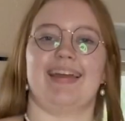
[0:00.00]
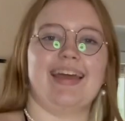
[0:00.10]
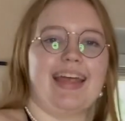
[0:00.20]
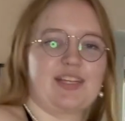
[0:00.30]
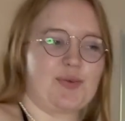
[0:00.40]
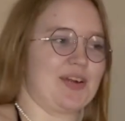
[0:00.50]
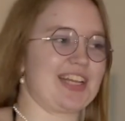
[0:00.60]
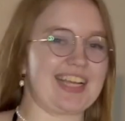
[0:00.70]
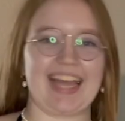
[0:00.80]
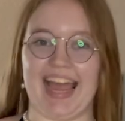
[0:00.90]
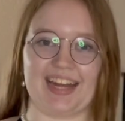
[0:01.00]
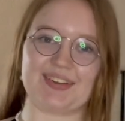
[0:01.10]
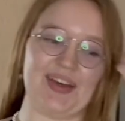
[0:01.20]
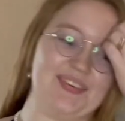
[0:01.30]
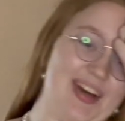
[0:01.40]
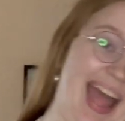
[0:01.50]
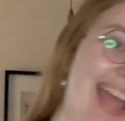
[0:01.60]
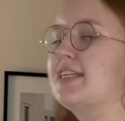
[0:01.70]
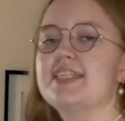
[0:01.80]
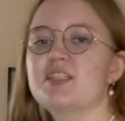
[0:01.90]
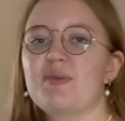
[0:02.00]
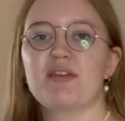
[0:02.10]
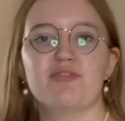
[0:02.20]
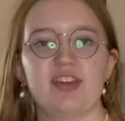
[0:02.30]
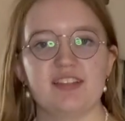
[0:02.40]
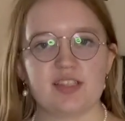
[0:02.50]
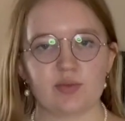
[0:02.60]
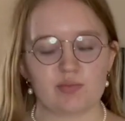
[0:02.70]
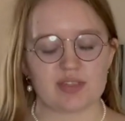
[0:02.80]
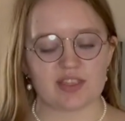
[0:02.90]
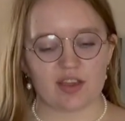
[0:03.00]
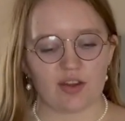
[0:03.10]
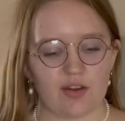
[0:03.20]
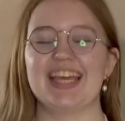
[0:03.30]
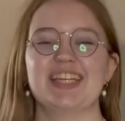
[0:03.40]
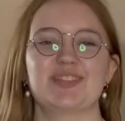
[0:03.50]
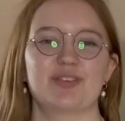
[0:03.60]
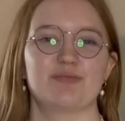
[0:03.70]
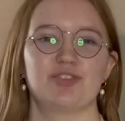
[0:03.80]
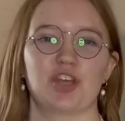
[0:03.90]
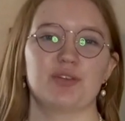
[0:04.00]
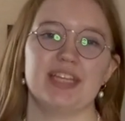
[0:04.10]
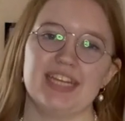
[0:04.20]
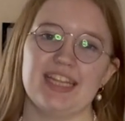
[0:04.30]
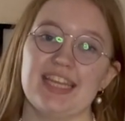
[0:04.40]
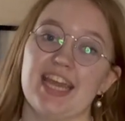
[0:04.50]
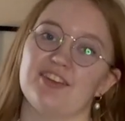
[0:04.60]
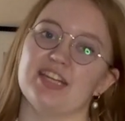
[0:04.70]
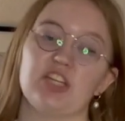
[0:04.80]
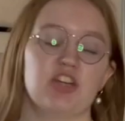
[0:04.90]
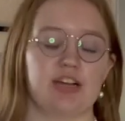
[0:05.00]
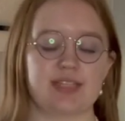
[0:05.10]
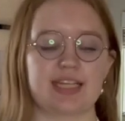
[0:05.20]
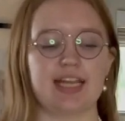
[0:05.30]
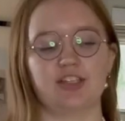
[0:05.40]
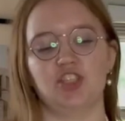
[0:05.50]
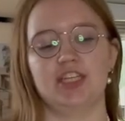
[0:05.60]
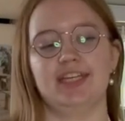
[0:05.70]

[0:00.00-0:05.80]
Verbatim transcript: I like twirling, I don't know. This is my fifth swimsuit. It is from JoLynn, the Erin Krauss collection.